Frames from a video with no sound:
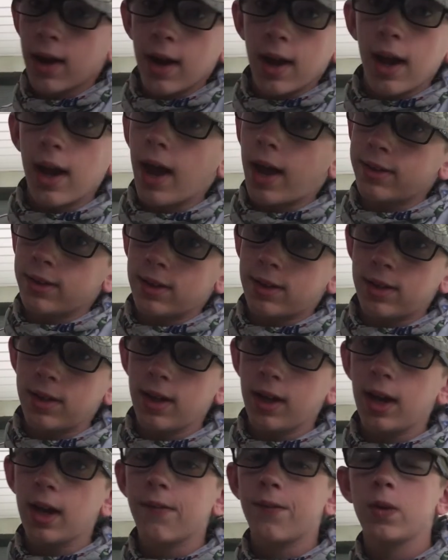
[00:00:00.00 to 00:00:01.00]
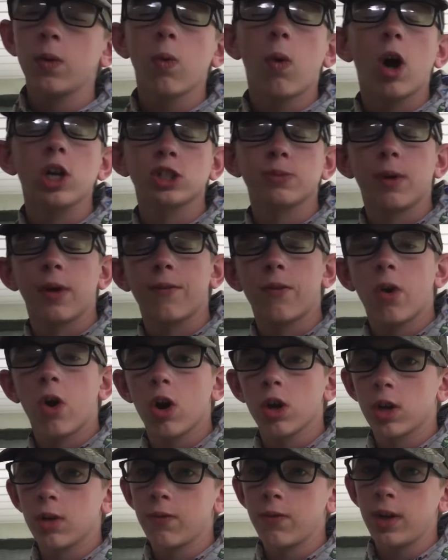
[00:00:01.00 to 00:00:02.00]
As you see, if you watch my
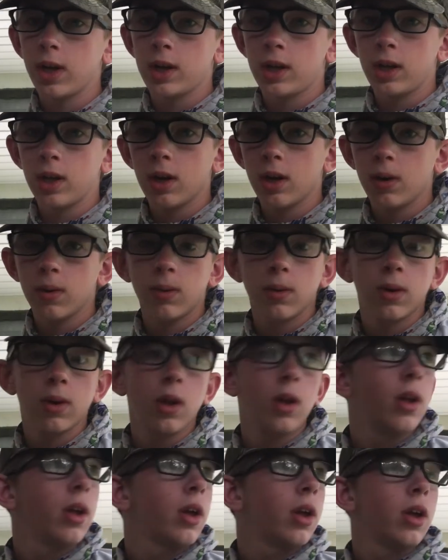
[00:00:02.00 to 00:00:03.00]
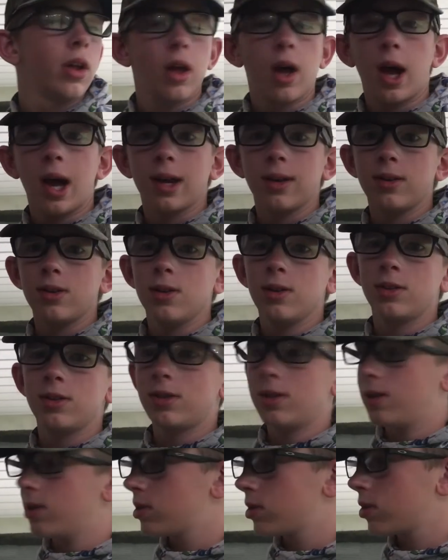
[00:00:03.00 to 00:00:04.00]
frogging video, I use
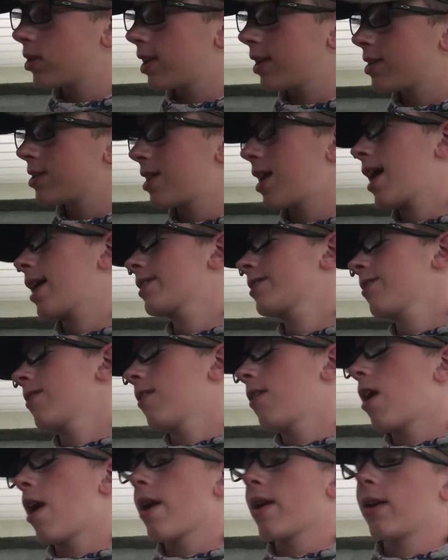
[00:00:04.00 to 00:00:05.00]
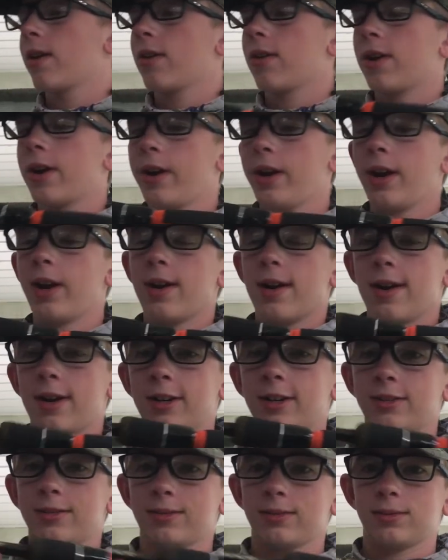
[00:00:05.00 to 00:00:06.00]
this exact rod right here.
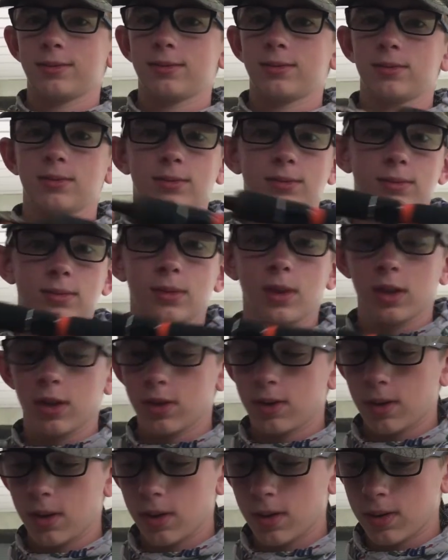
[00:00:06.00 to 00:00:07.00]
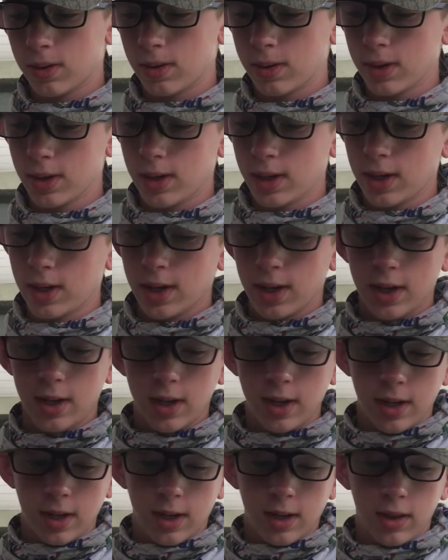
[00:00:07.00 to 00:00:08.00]
So
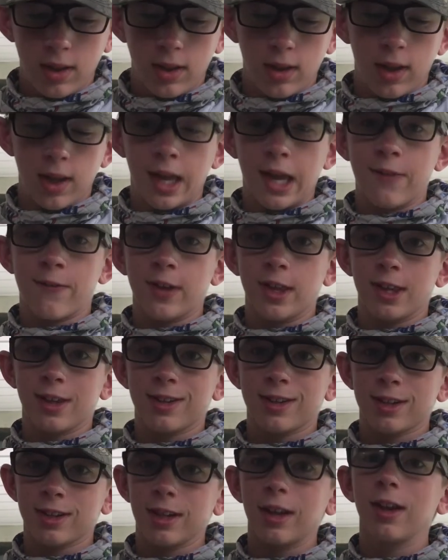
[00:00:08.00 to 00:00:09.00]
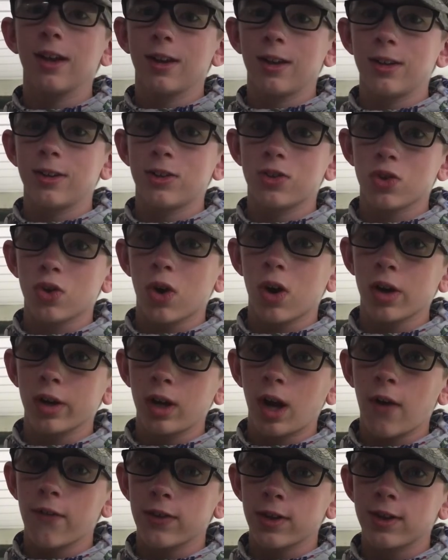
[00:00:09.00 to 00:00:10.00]
if it's strong
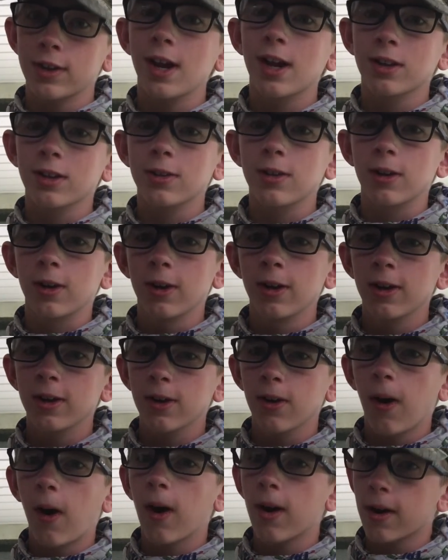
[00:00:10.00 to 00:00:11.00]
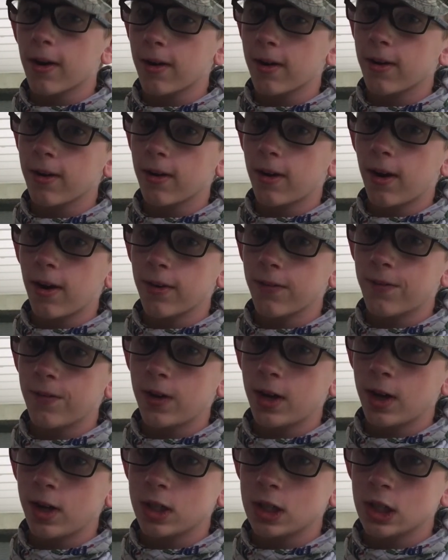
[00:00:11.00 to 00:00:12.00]
enough to set the hook on a
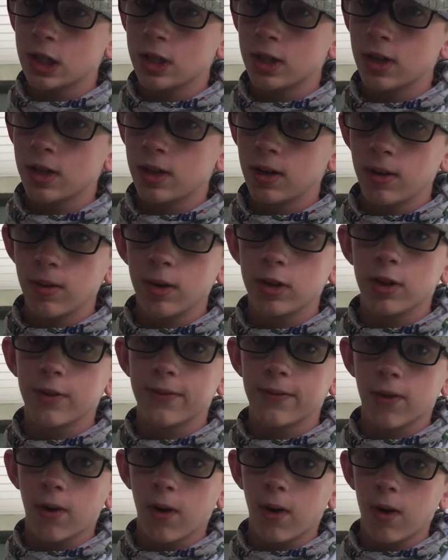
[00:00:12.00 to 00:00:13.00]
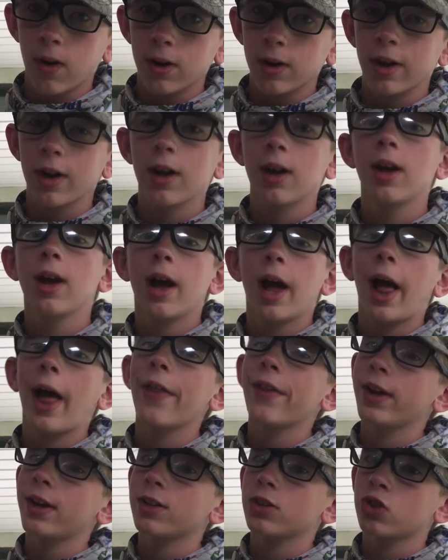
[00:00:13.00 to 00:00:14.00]
fish with a frog, I
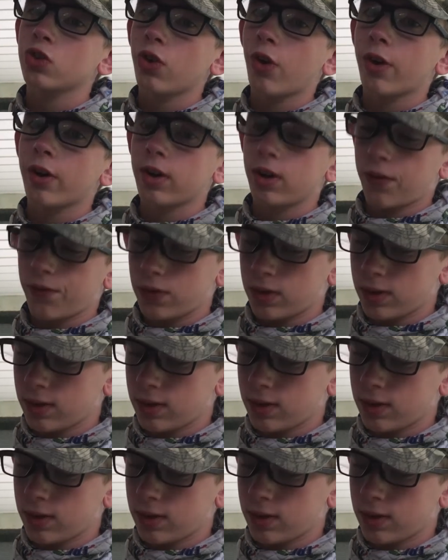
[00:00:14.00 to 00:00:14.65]
think it's strong enough.